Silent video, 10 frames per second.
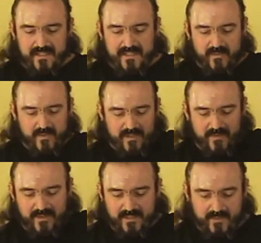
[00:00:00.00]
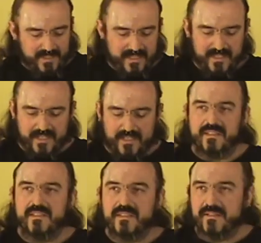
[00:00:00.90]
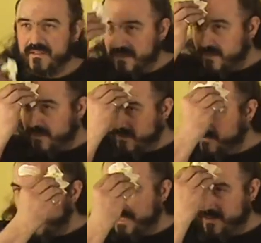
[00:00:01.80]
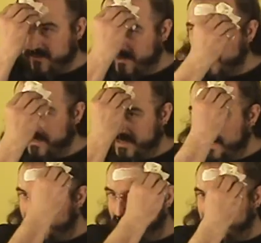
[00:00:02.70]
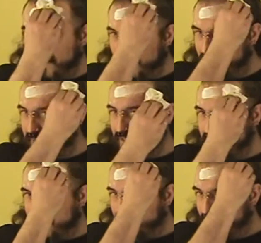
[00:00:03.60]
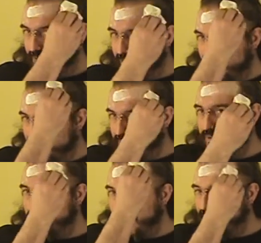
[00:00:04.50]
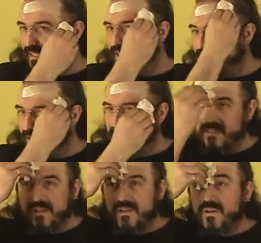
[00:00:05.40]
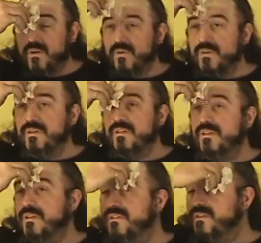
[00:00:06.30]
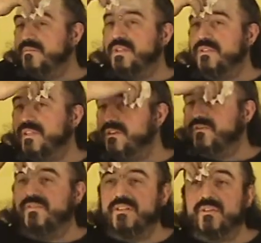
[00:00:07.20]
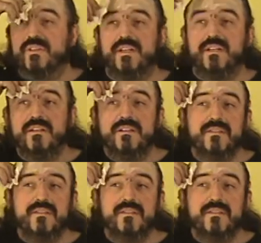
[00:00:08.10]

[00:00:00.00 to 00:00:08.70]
Now, working with liquid latex, you want to be careful not to get it up into your hair too badly or too much in your facial hair.